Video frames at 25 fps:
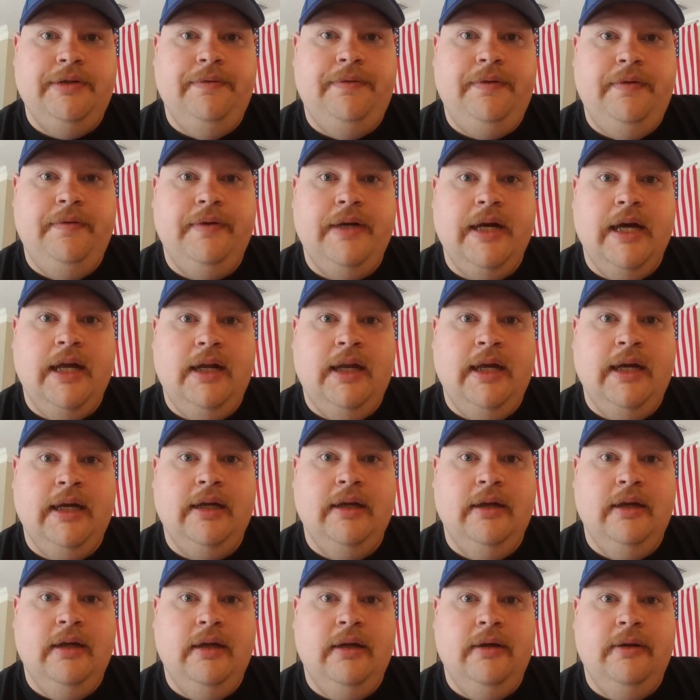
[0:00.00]
if you've got like
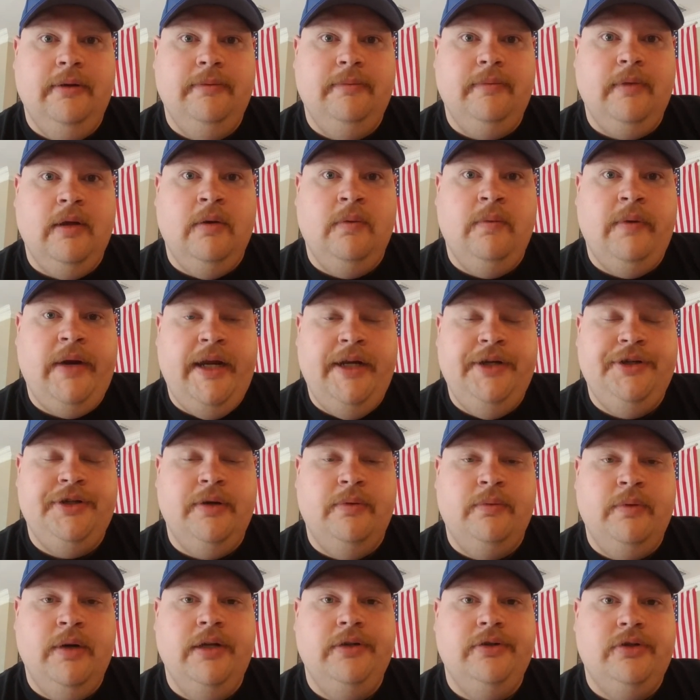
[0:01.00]
a range that
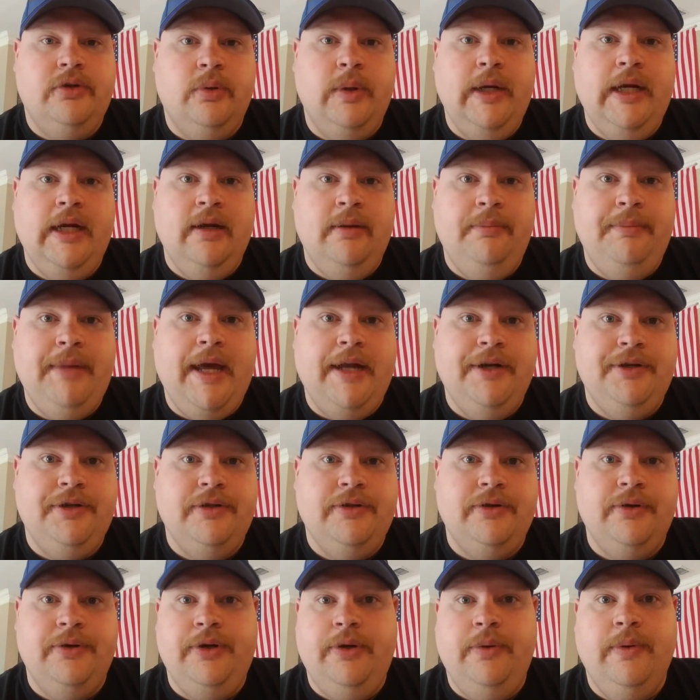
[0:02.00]
runs 3-gun
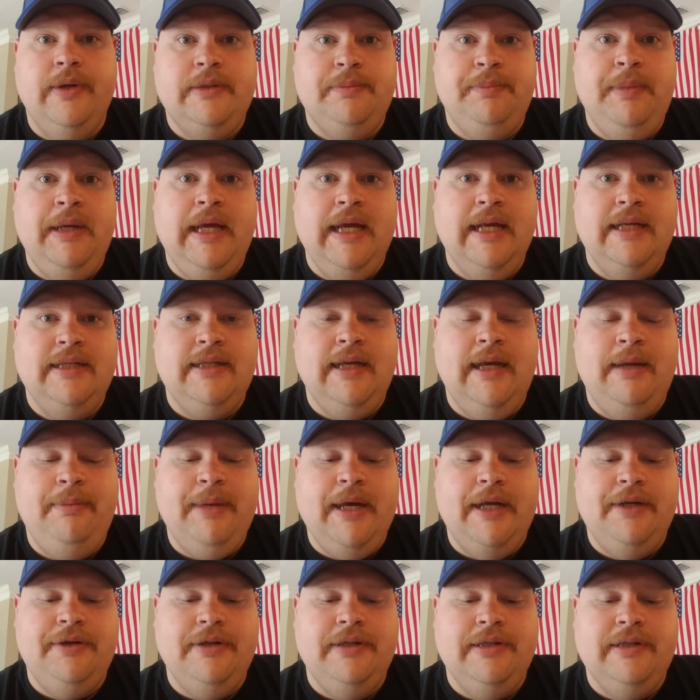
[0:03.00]
matches or USPSA
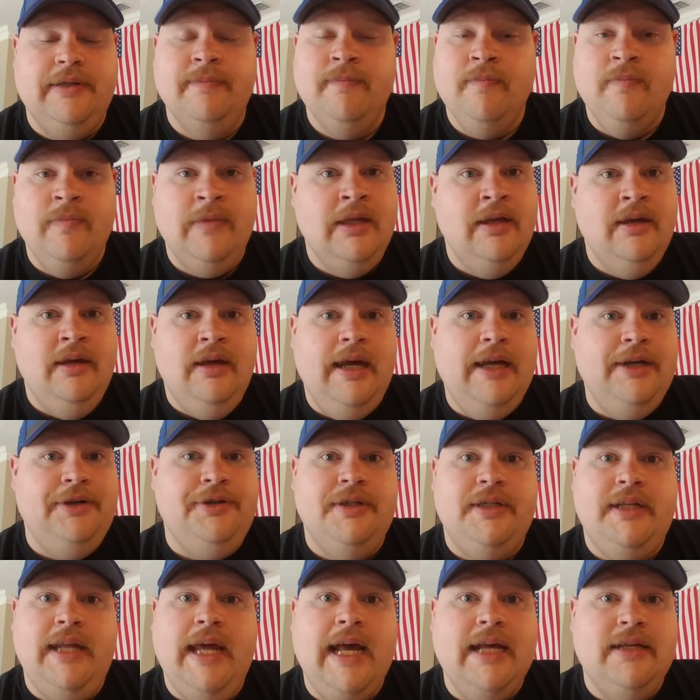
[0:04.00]
matches, and
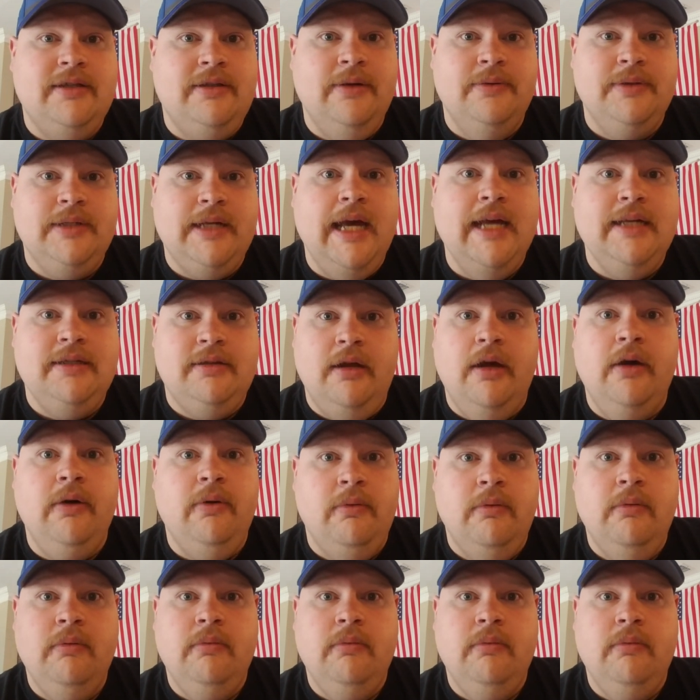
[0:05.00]
just ask. Those guys know.